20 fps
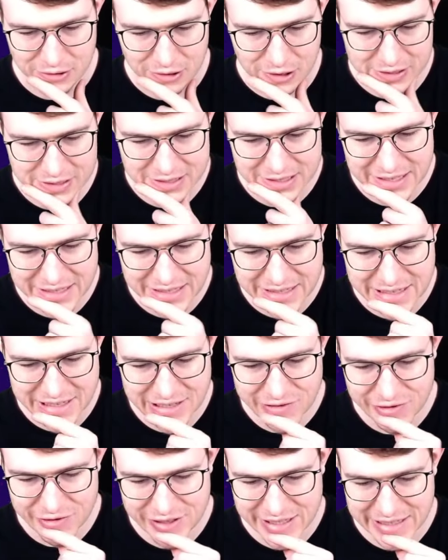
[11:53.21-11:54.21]
Honestly, it's an
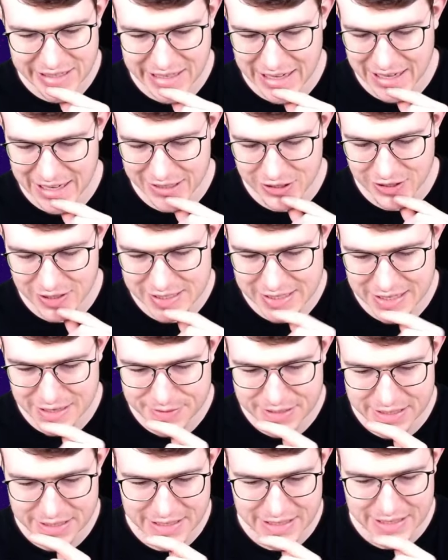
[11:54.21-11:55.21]
interesting card concept.
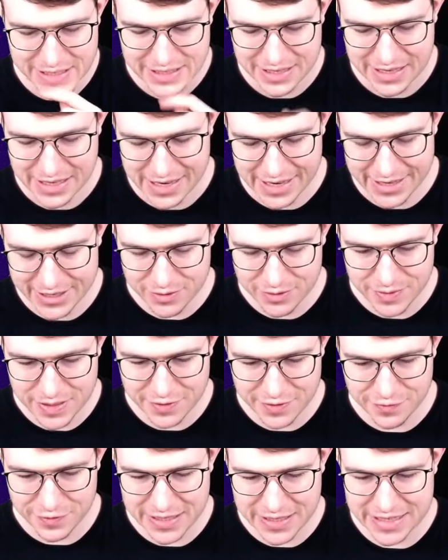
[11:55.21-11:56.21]
I don't really
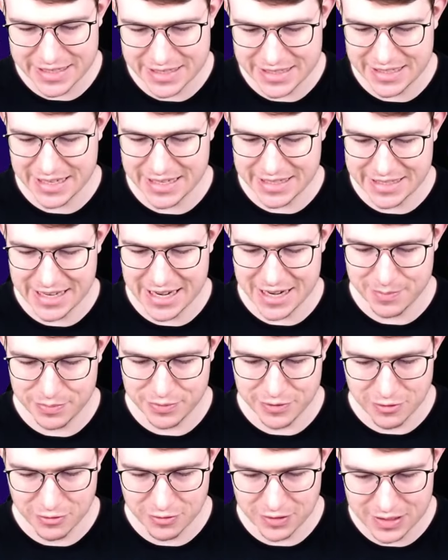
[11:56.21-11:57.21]
think it's like that
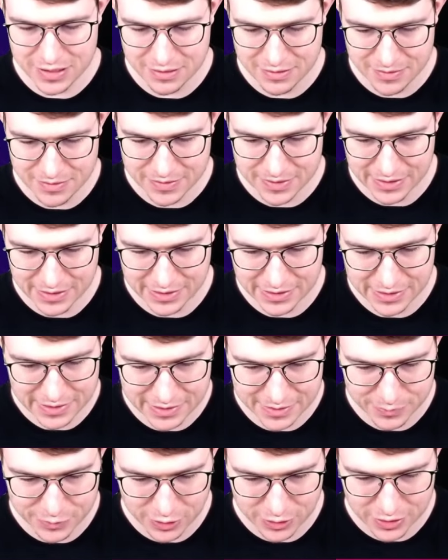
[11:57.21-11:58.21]
broken.
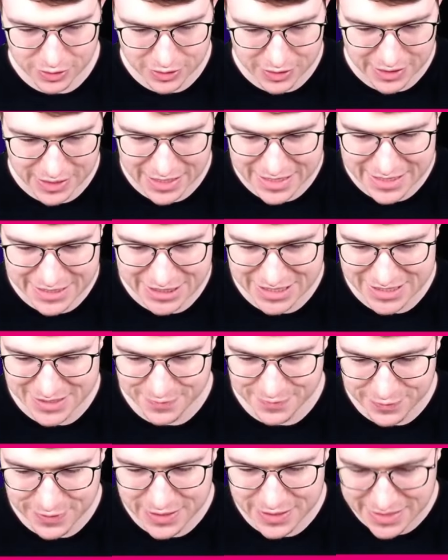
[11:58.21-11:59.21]
I'm not gonna lie, it doesn't
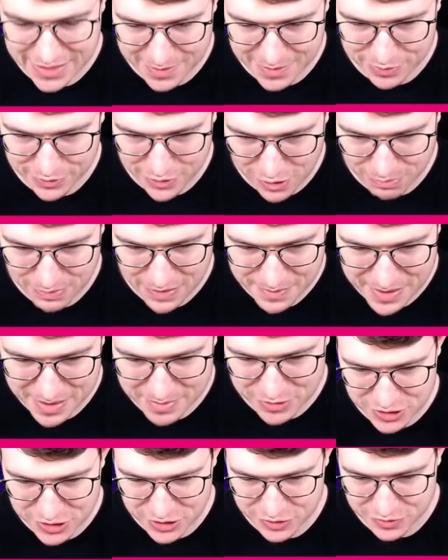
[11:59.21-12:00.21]
feel that broken. Maybe I'm
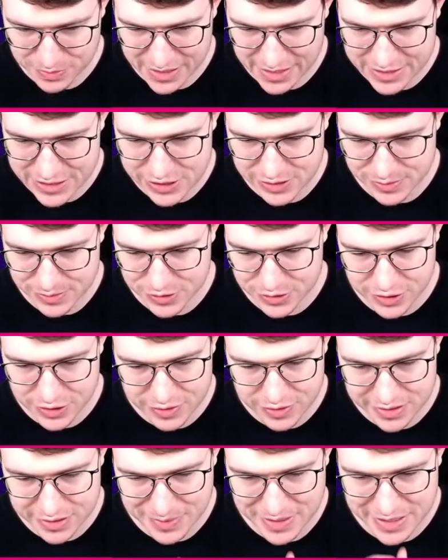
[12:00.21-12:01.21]
too bad. So I'm just gonna
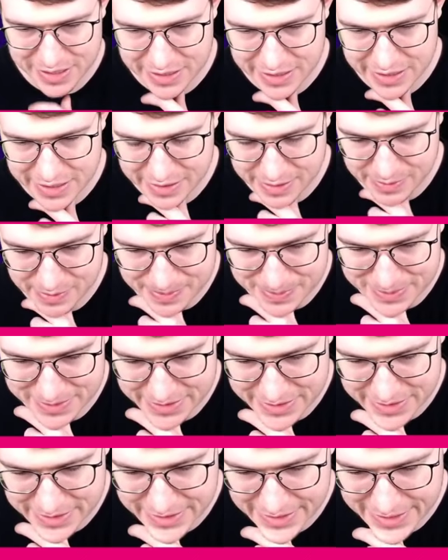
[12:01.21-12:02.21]
use immediately the
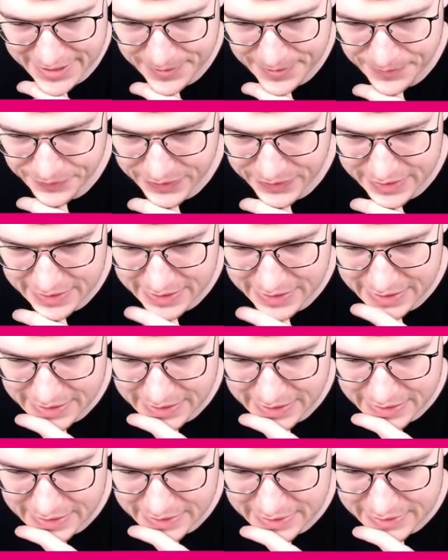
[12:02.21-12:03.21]
ability again.
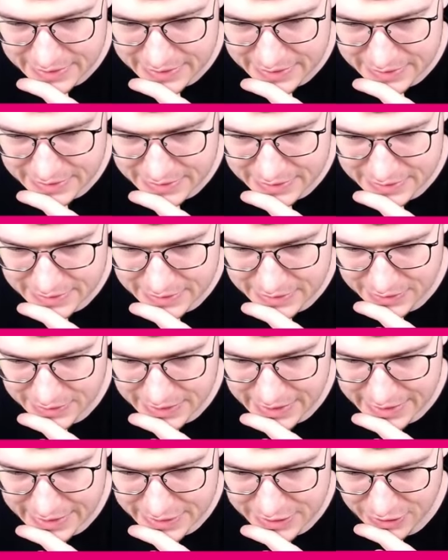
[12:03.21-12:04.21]

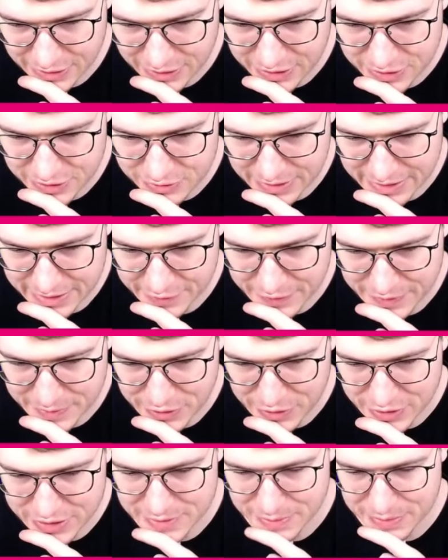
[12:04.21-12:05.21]
Okay, it's not gonna do anything
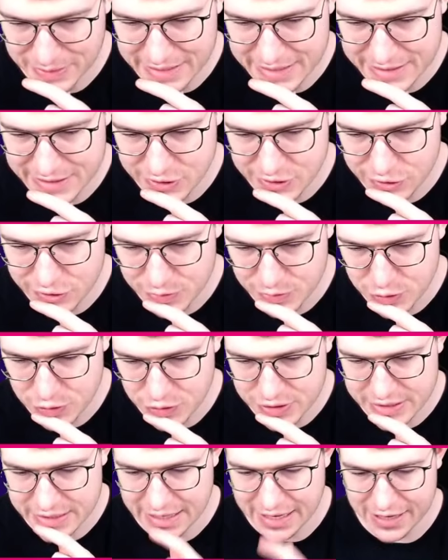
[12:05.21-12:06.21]
because he plays the troops to the
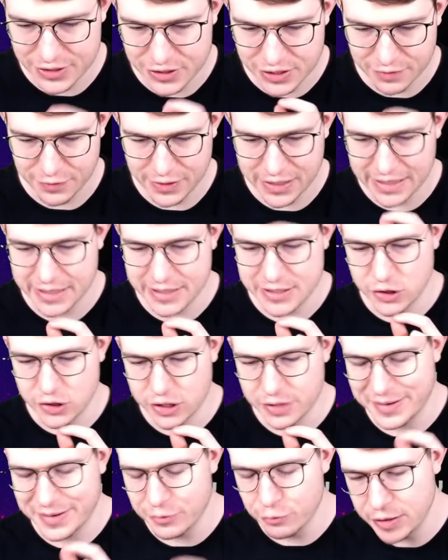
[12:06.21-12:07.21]
side. So I feel like it's gonna
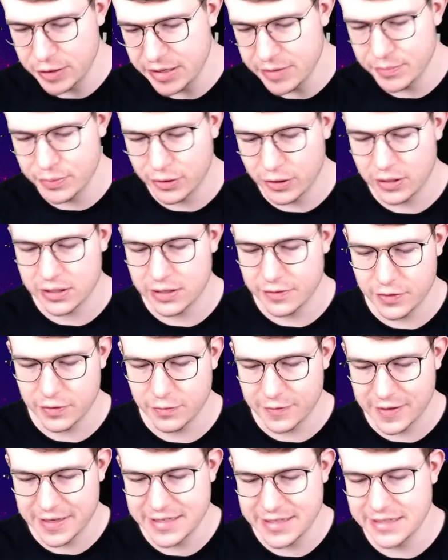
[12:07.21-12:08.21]
be really important if you're
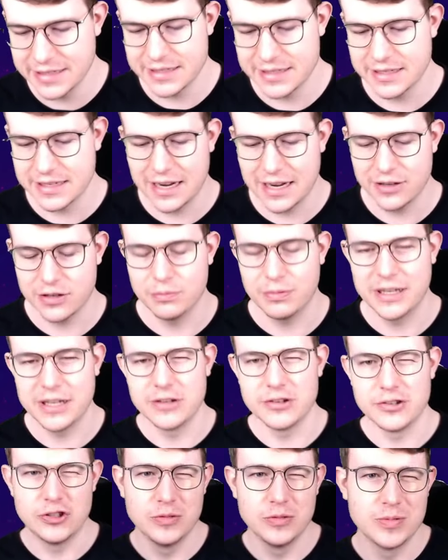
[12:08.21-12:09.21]
facing this card to play your
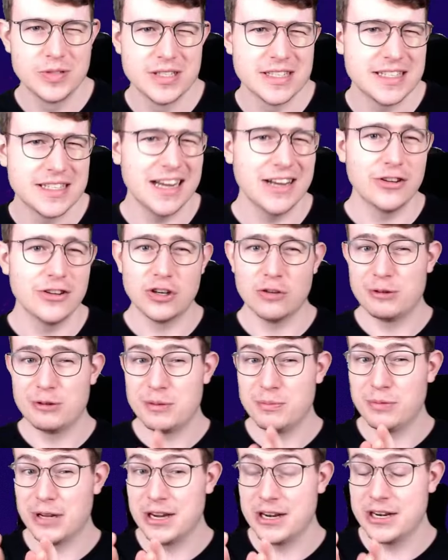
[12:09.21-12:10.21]
troops on the side. You don't really
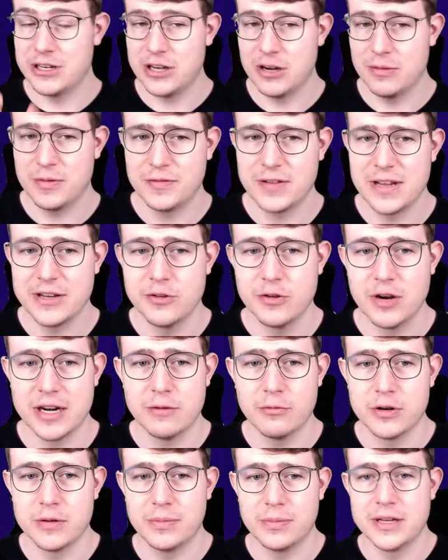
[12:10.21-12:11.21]
play on the top of that. You kind of
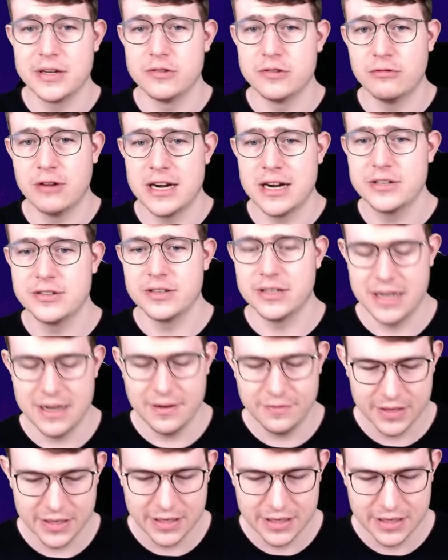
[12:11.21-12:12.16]
want to play to right, to left.